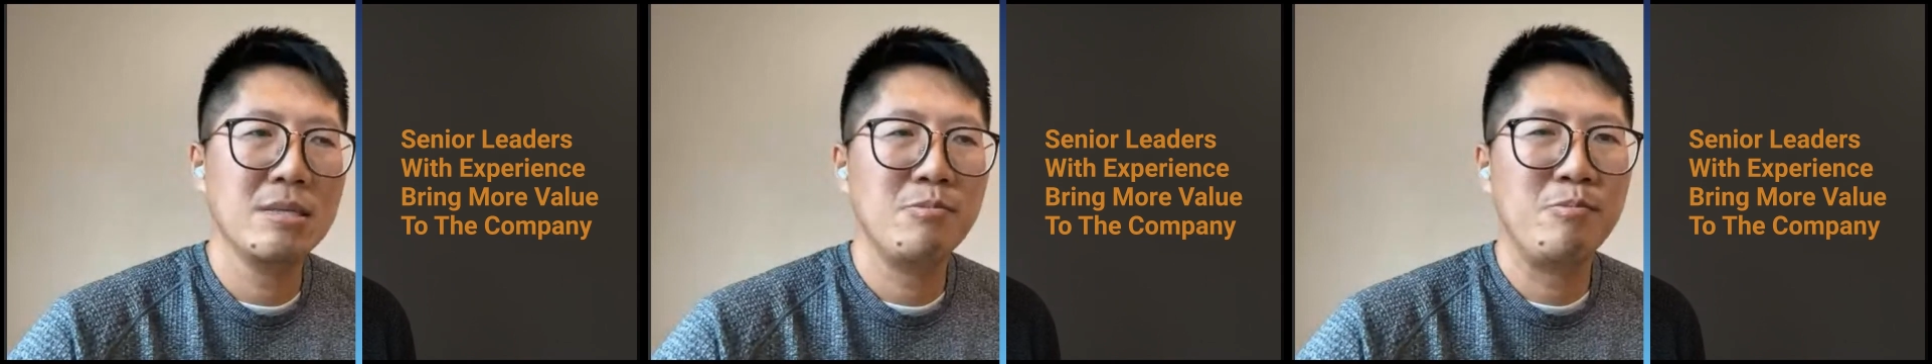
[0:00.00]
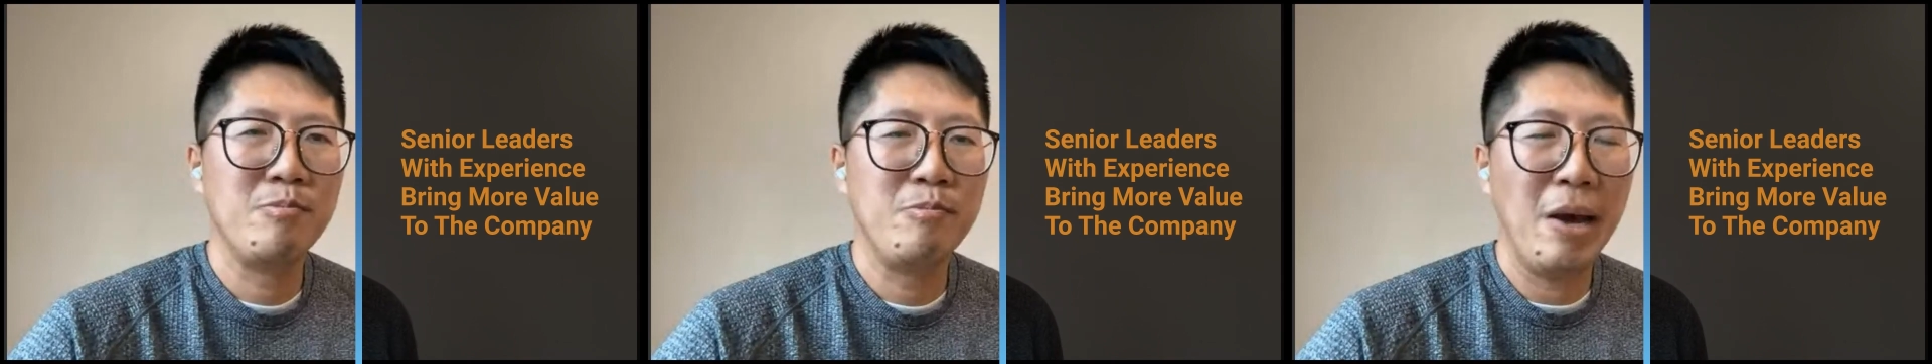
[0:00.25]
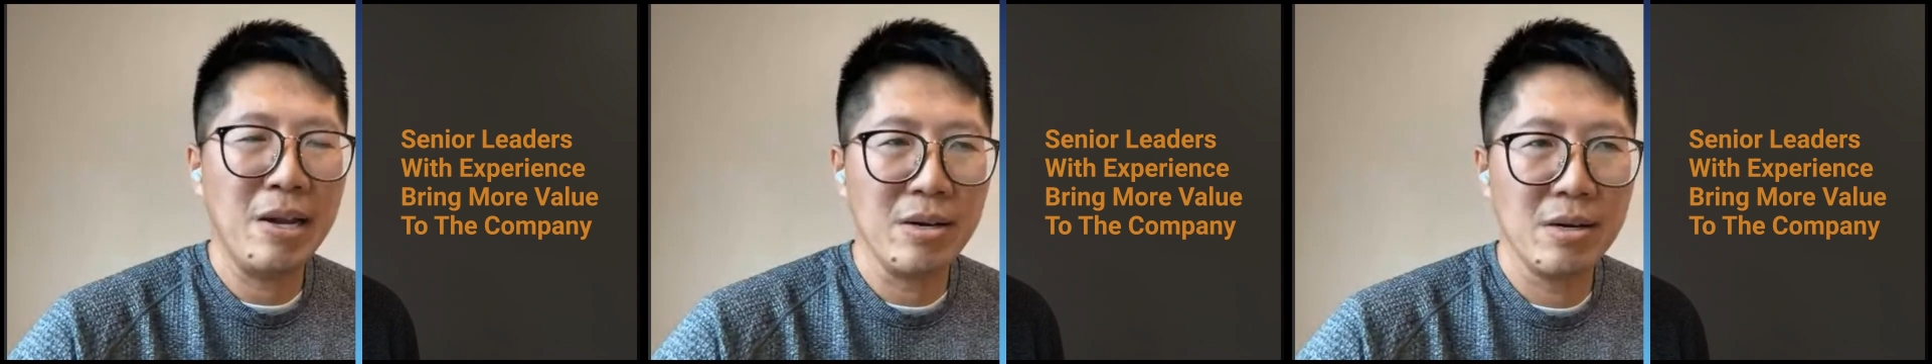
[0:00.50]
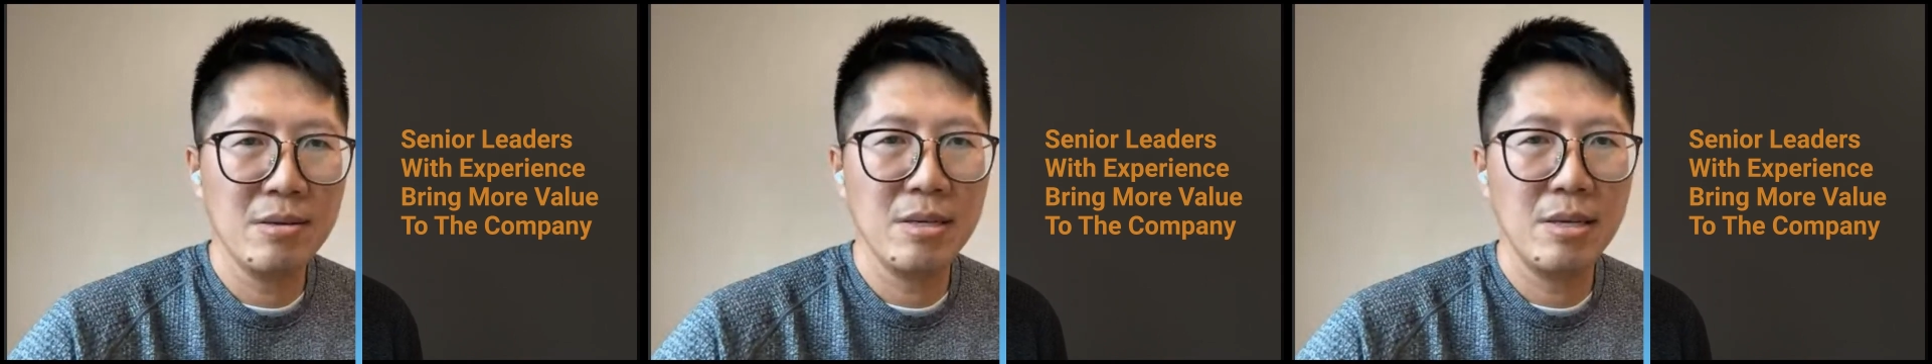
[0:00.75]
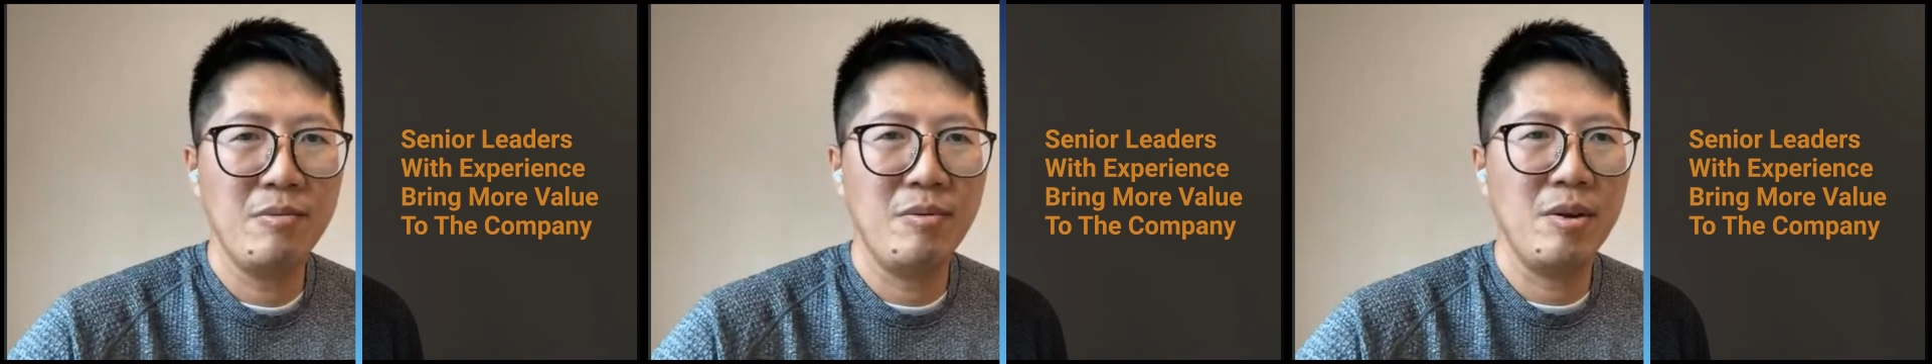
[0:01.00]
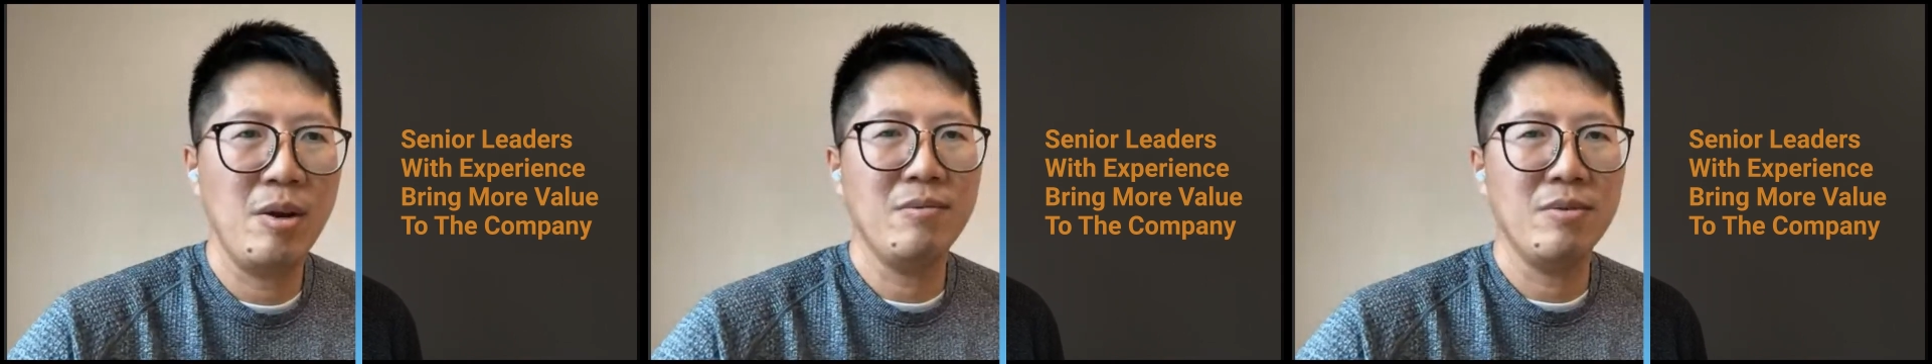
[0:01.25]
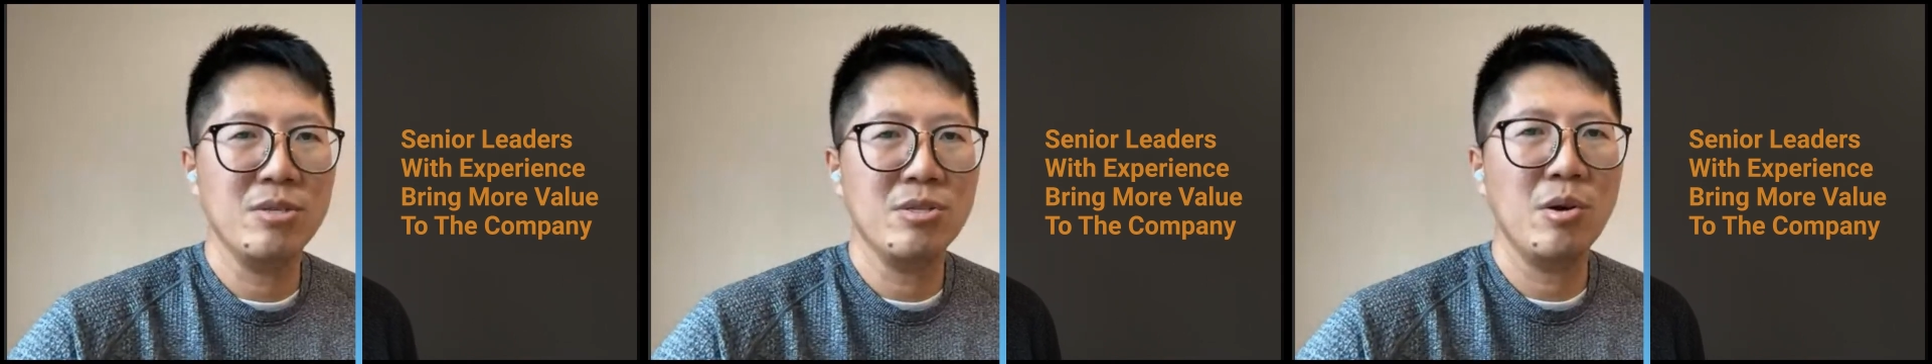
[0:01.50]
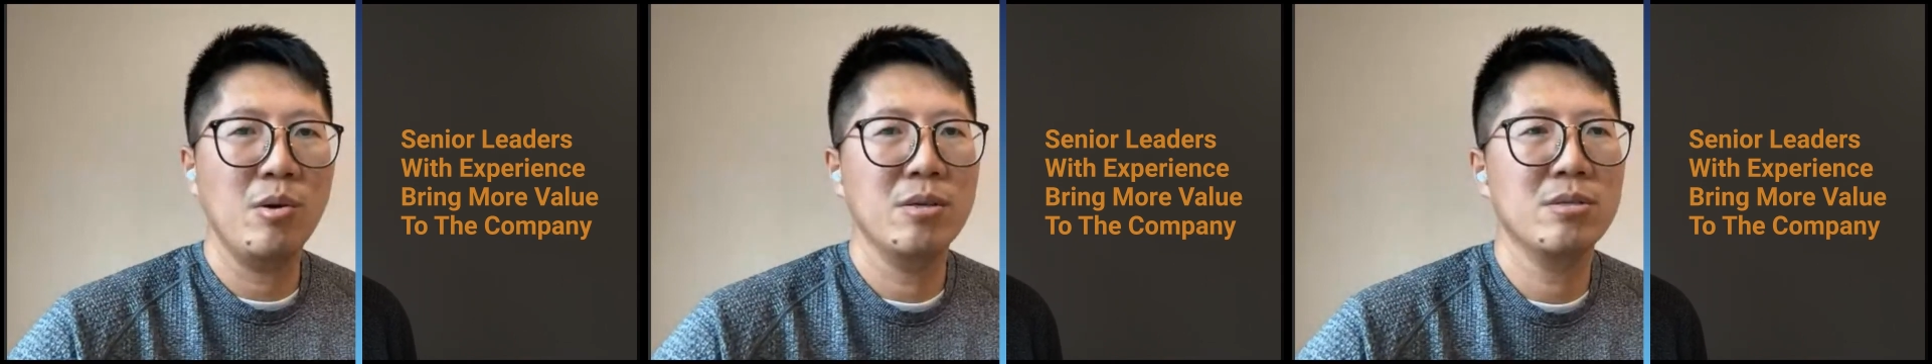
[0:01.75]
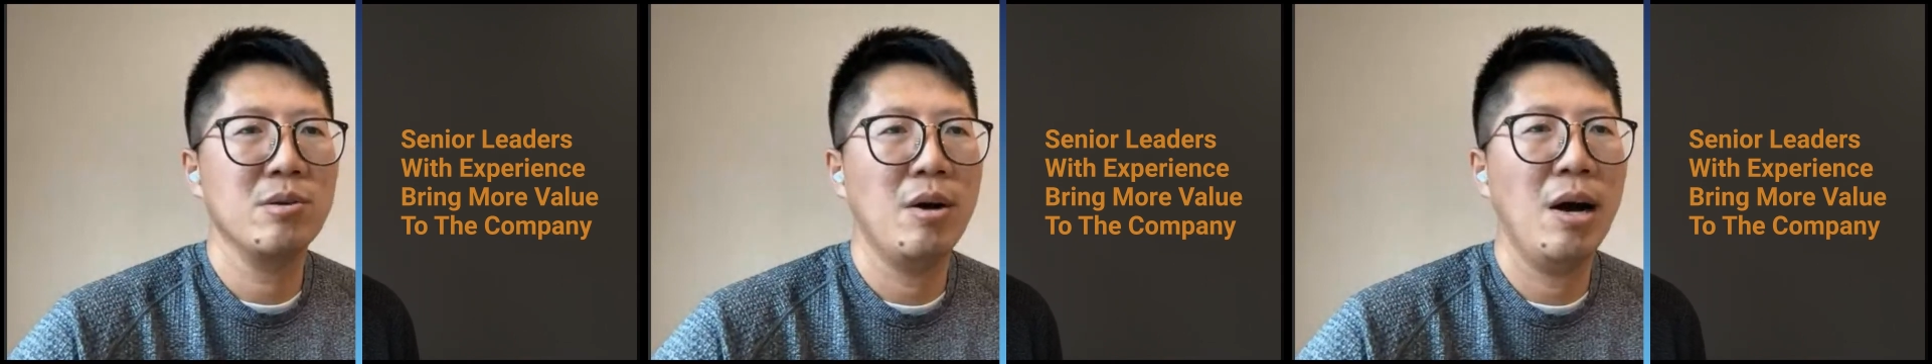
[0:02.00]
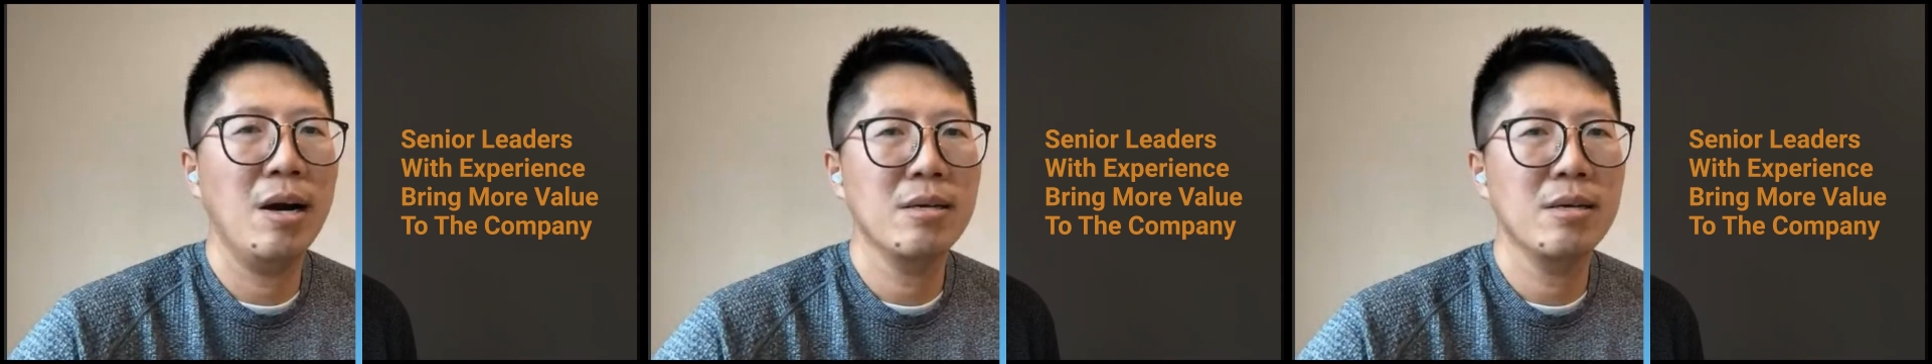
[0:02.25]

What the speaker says: it's better if you have a choice